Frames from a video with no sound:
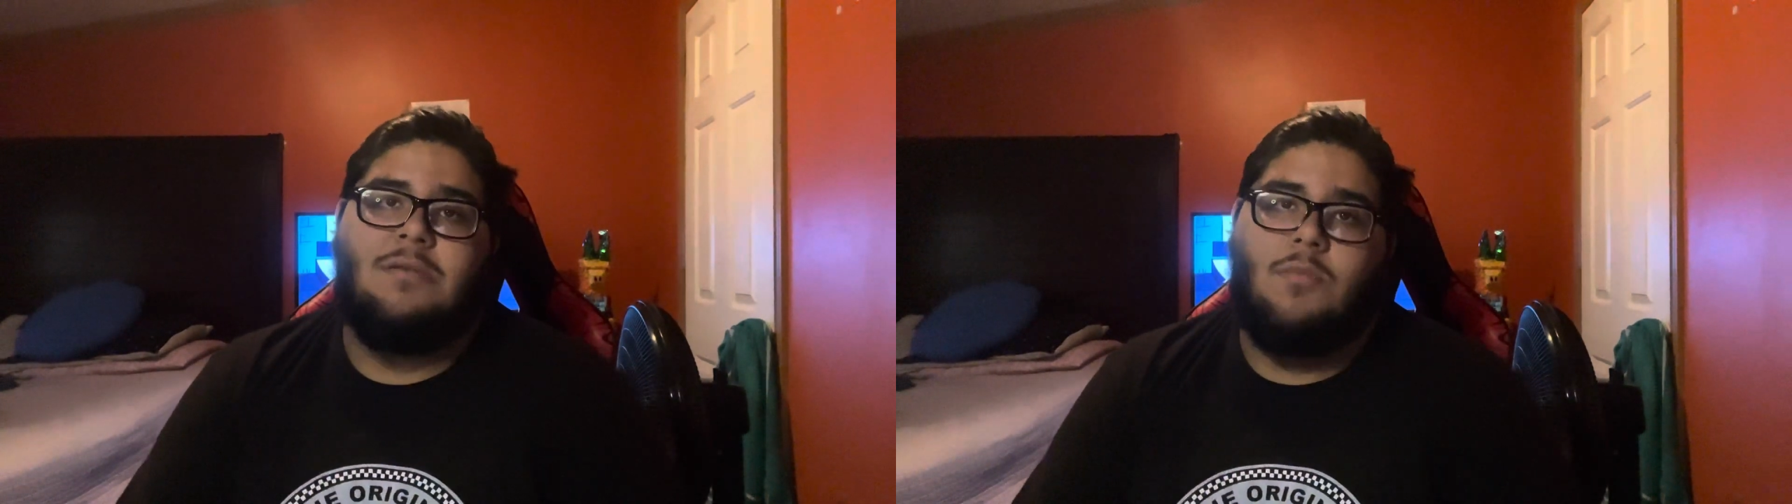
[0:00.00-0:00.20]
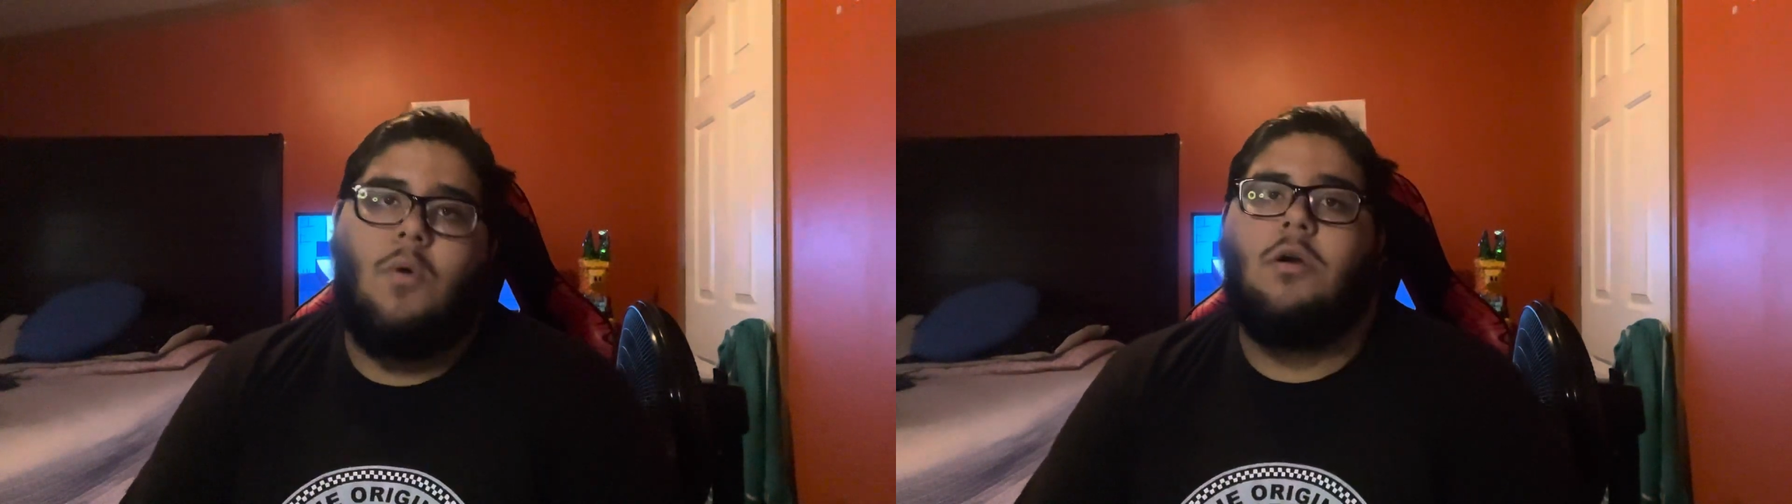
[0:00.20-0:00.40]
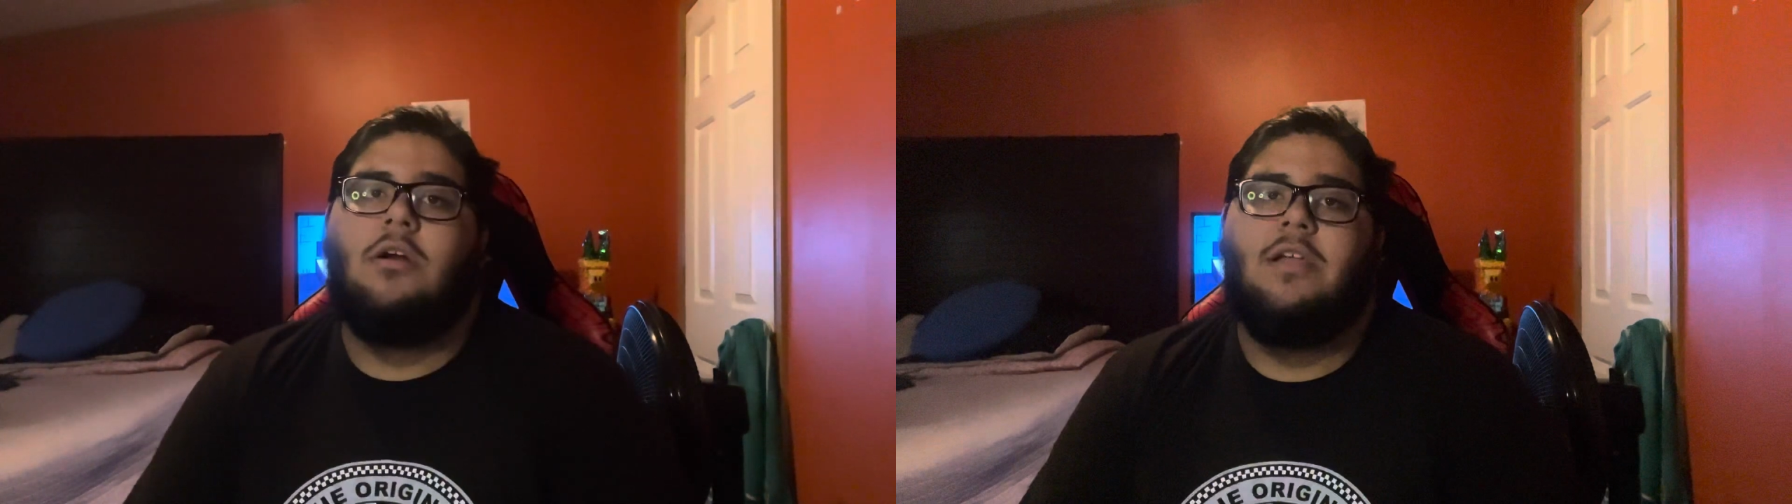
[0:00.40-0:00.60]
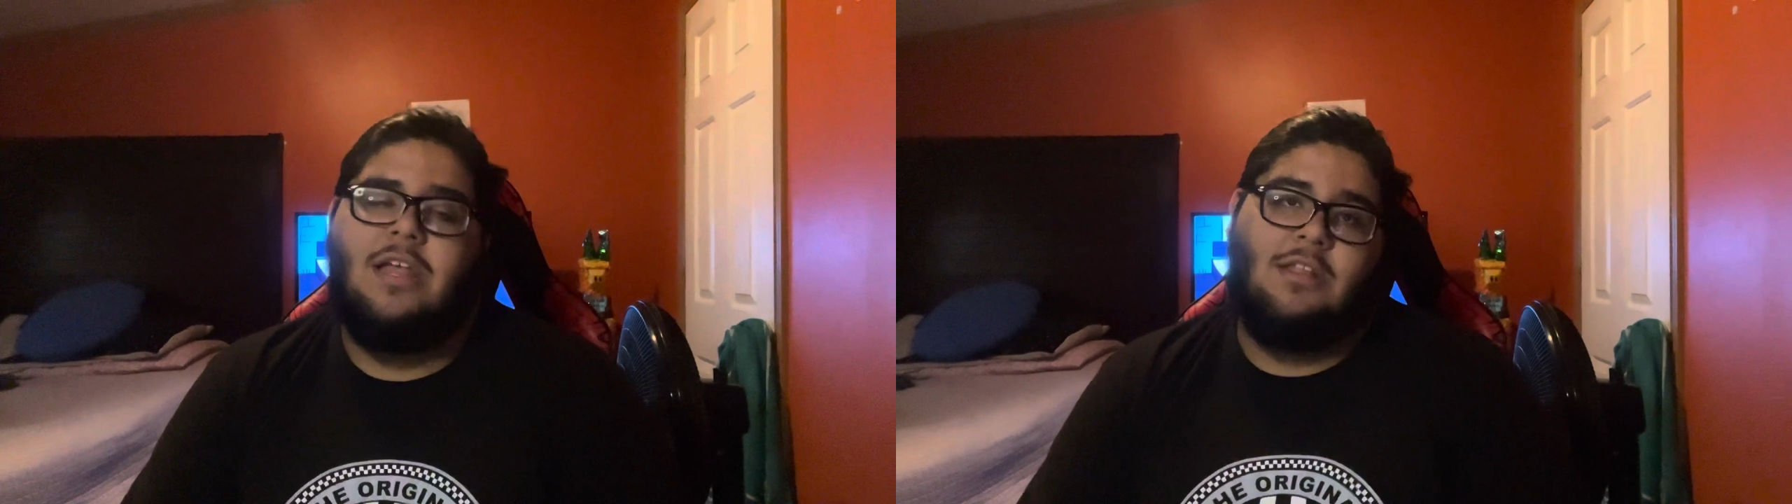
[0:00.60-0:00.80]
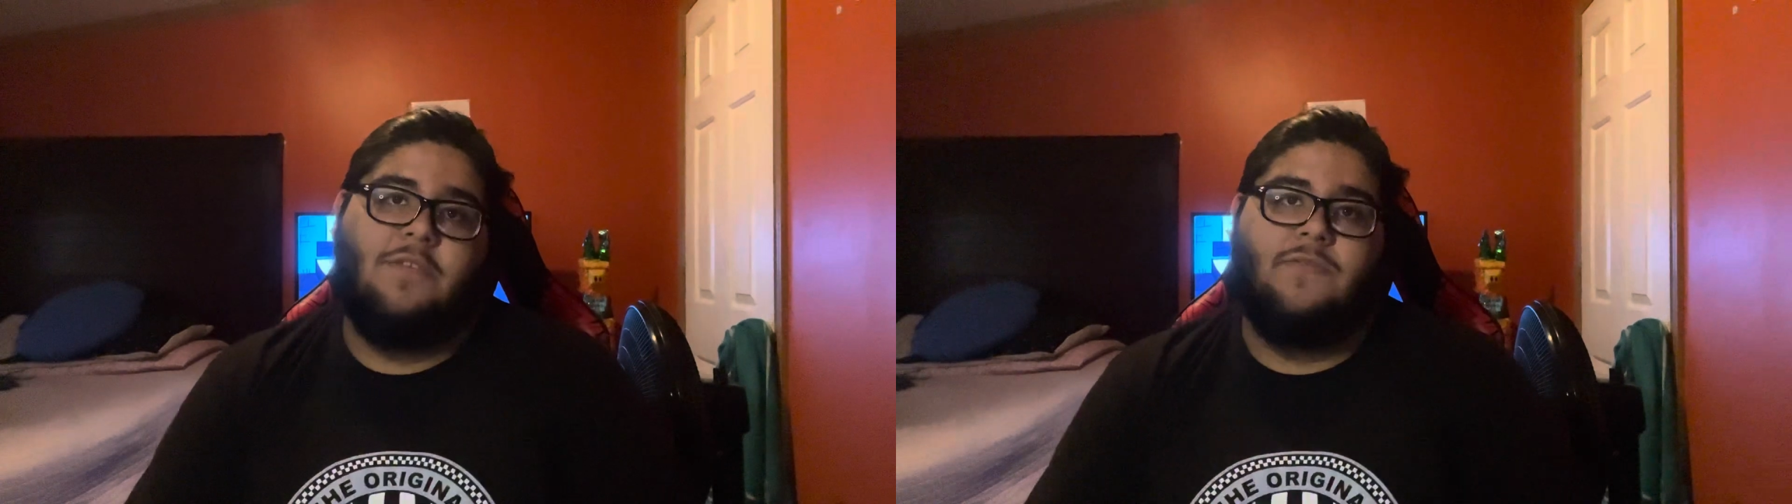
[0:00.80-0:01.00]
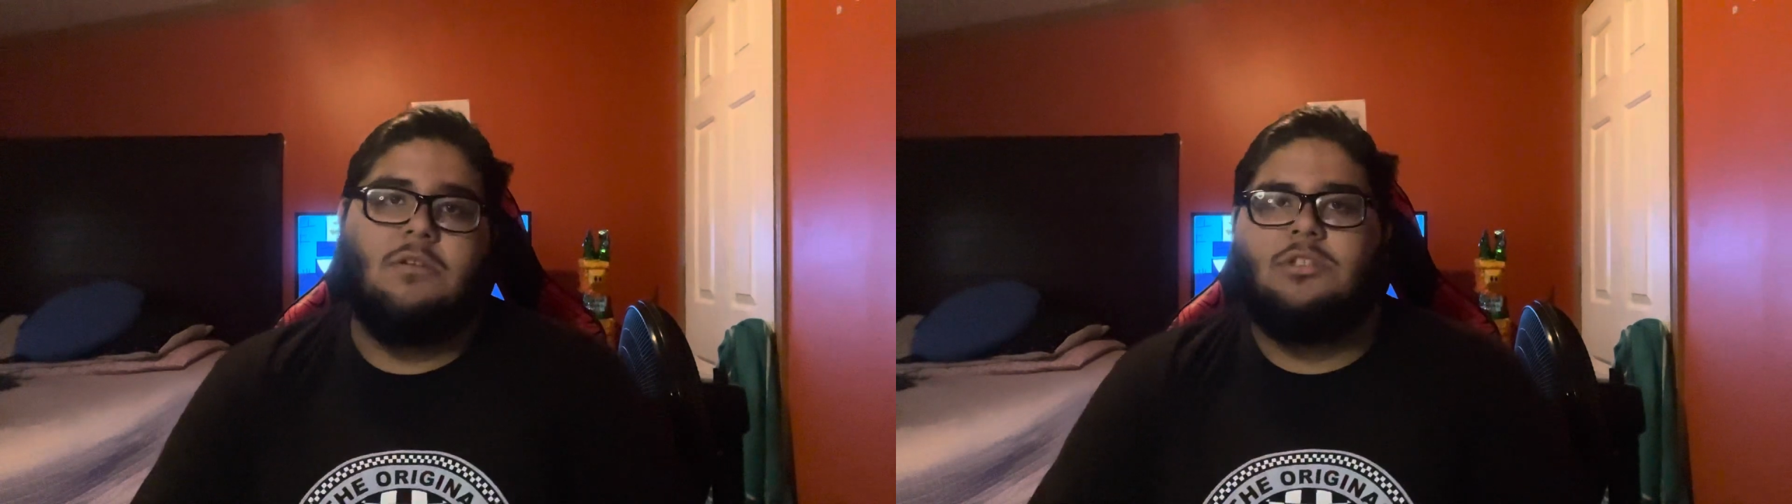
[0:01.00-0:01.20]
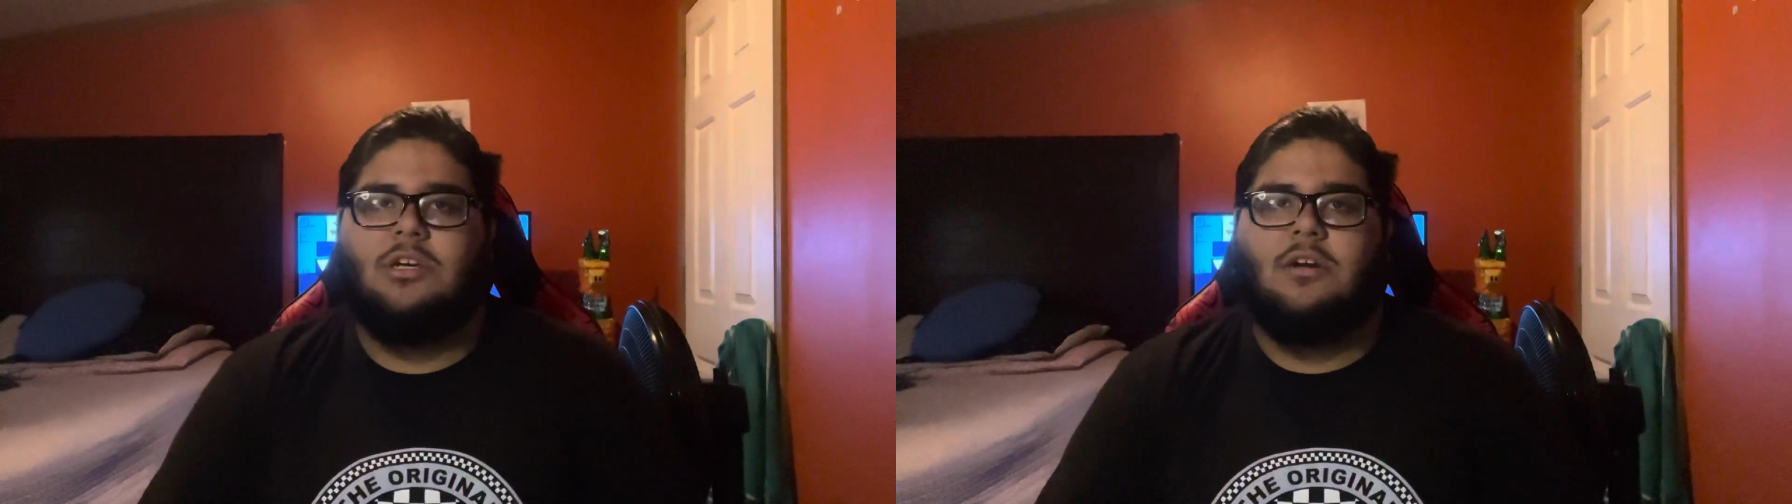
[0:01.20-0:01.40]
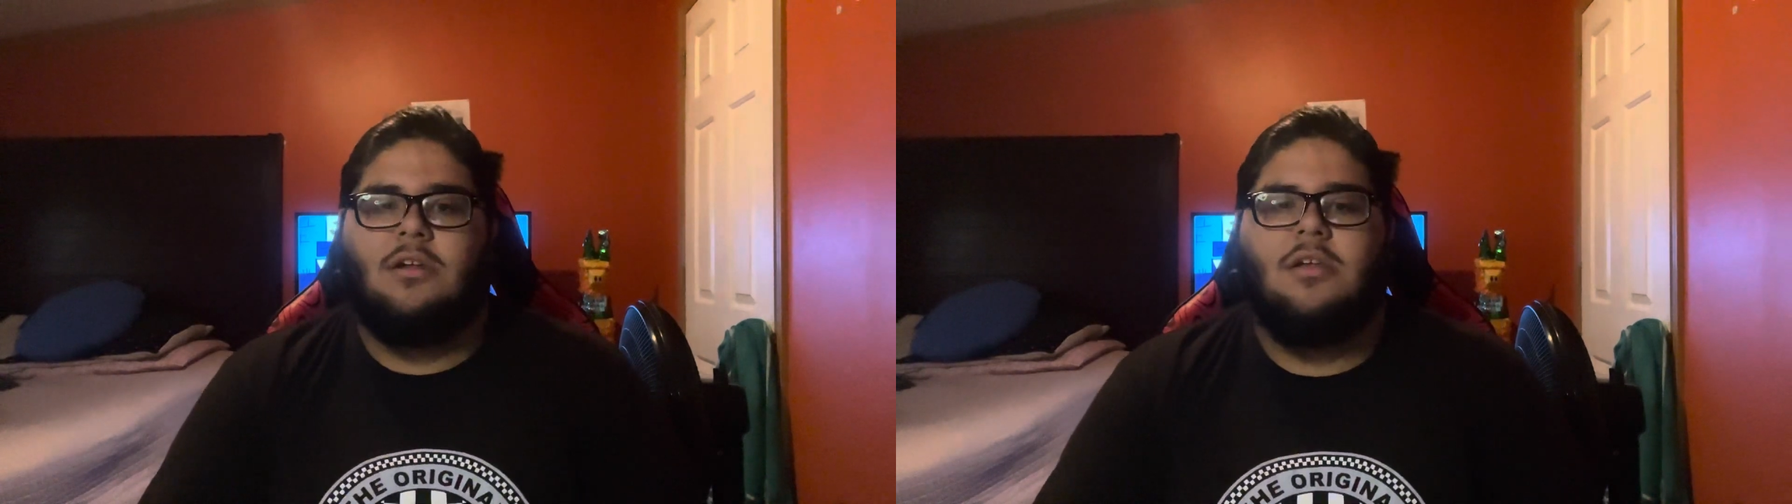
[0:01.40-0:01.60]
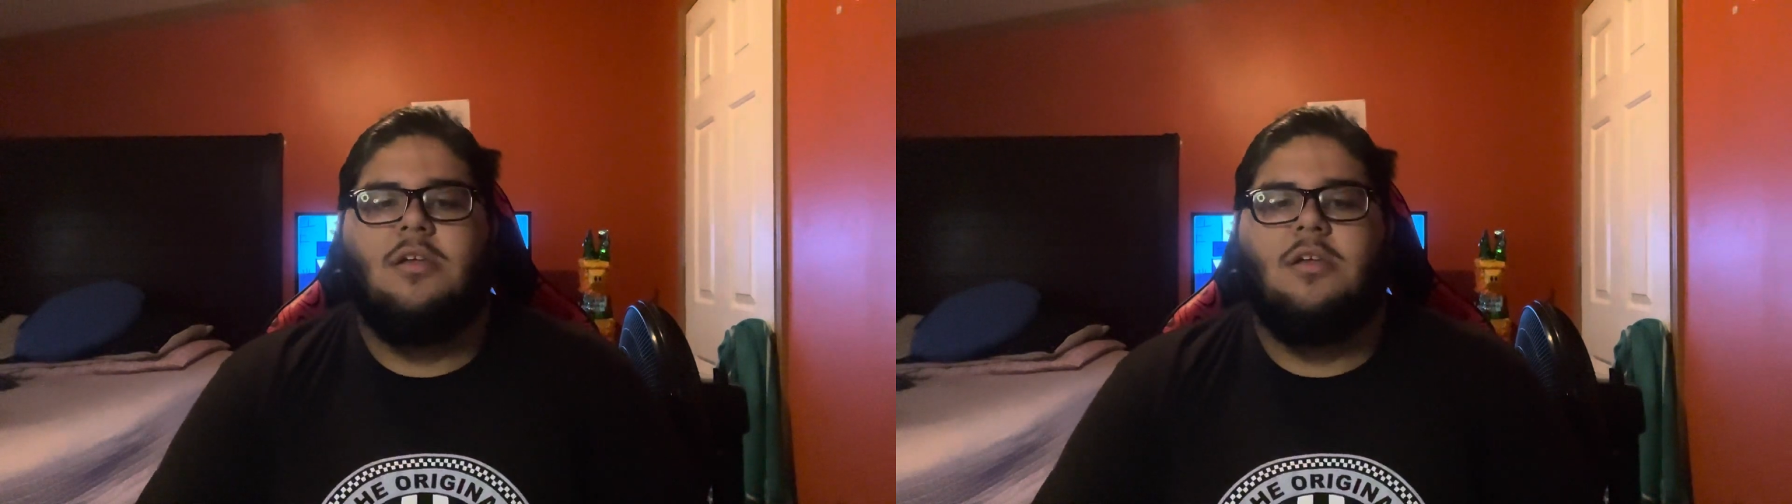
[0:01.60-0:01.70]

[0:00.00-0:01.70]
more in the future.